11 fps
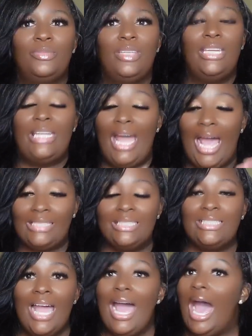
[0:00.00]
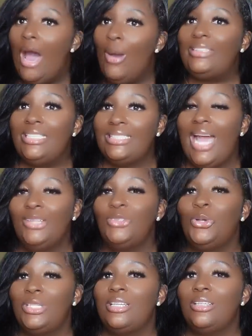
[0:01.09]
And how I decided
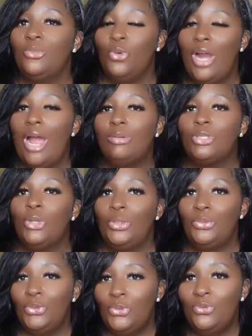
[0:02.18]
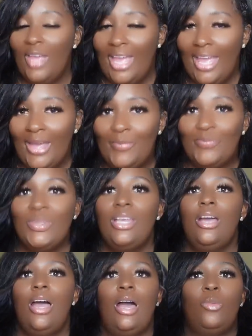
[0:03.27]
on where I was gonna move at
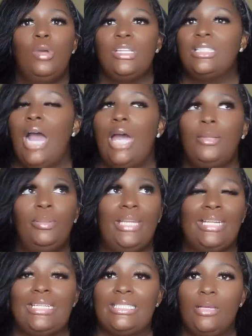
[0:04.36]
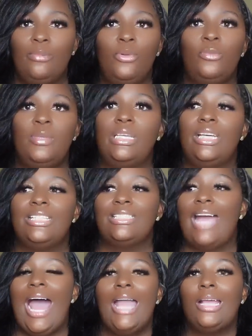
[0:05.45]
was kind of plain and simple, because
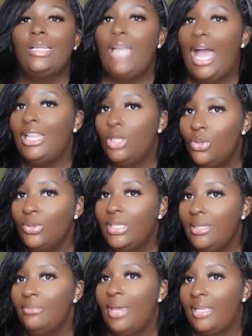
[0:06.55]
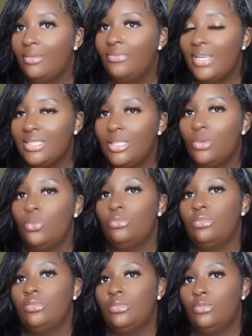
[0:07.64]
I low-key manifested,
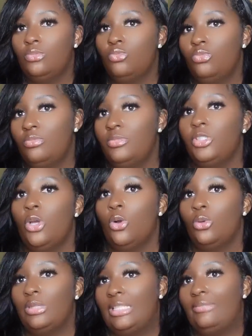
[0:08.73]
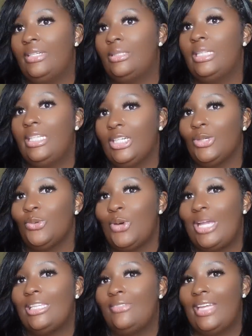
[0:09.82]
living here where
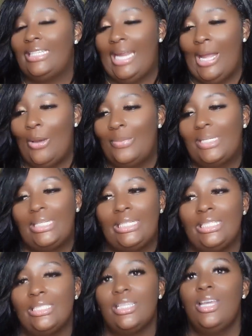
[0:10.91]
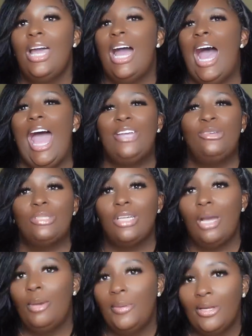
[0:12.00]
I live at now, because I used to
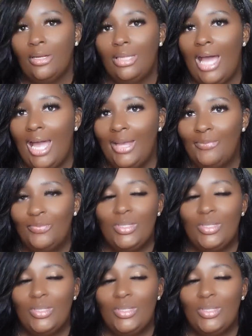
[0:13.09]
come up here a lot.